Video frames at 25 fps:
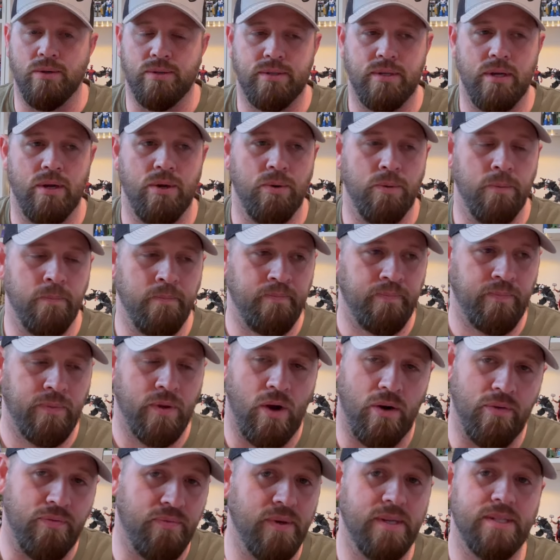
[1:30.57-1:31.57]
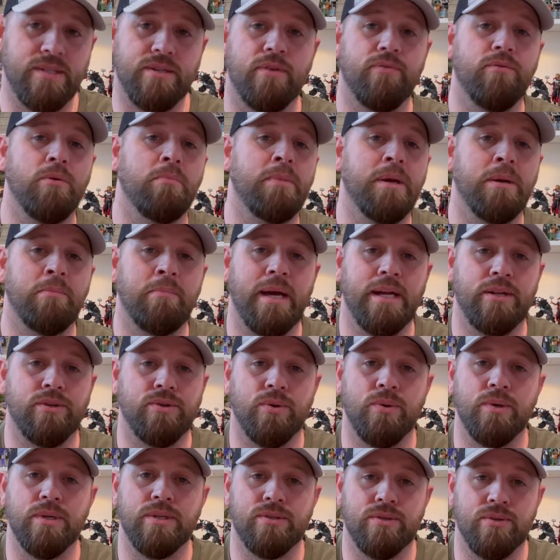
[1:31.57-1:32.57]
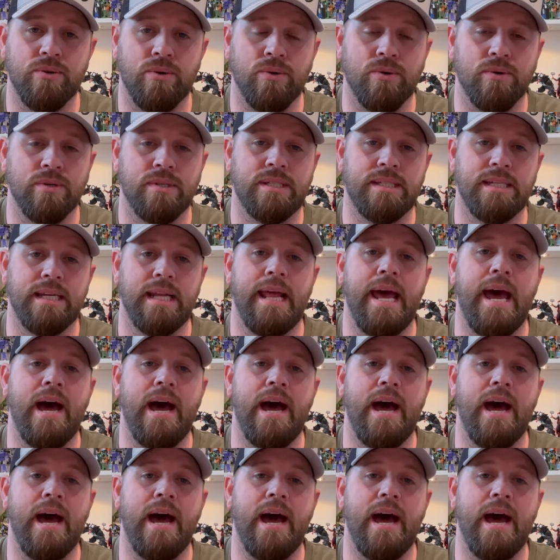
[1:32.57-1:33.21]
So our friends over Big Bad Toy Store sent